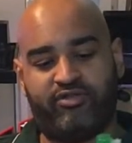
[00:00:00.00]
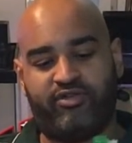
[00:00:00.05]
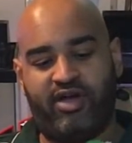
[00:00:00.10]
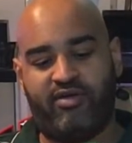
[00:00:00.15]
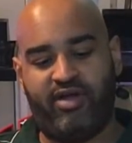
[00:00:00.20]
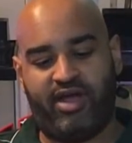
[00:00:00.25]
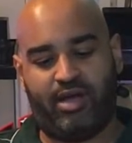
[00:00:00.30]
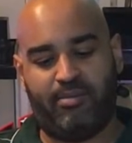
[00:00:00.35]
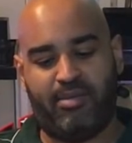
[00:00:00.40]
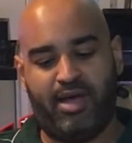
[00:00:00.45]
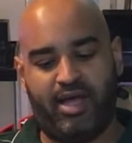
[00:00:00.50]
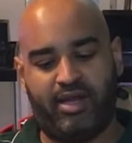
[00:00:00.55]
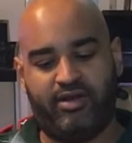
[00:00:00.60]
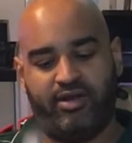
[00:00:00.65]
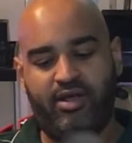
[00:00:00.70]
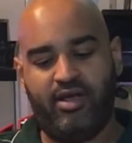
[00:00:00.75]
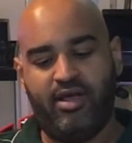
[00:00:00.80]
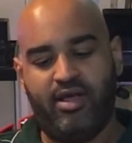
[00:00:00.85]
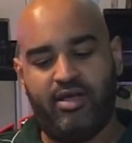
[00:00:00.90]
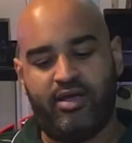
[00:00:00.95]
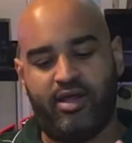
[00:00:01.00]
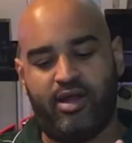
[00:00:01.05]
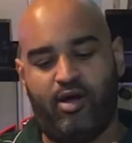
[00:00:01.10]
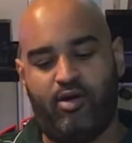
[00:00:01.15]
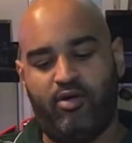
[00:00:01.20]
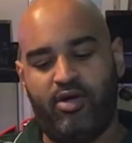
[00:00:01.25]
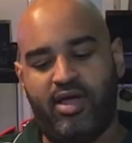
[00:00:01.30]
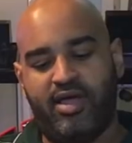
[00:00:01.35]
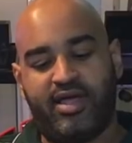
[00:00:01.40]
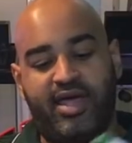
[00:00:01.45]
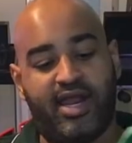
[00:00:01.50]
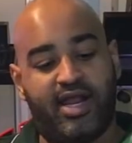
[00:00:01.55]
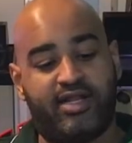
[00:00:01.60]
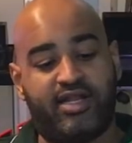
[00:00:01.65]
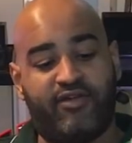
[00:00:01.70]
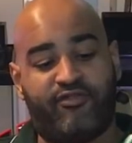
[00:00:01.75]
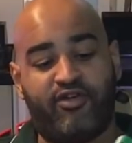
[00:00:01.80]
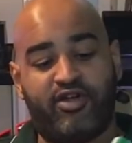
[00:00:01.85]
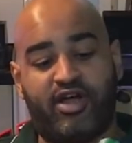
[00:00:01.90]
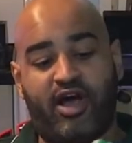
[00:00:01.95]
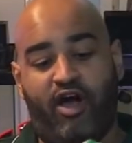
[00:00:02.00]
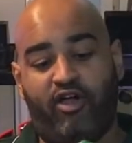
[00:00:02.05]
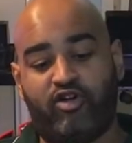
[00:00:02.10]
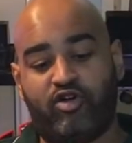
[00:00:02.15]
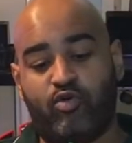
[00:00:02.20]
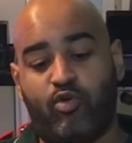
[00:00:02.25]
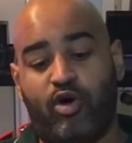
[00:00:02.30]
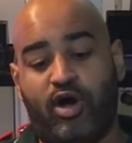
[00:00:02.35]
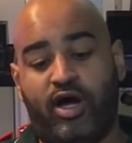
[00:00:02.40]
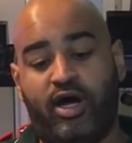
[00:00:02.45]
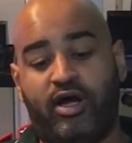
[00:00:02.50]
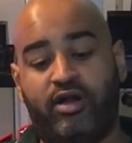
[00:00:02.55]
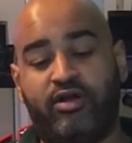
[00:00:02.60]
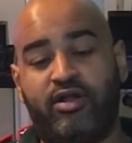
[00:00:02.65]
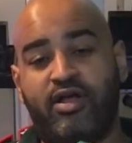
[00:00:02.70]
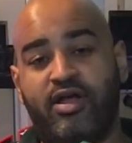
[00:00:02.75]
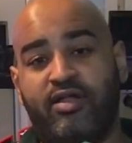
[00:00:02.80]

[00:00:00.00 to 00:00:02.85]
I recommend get a different color one.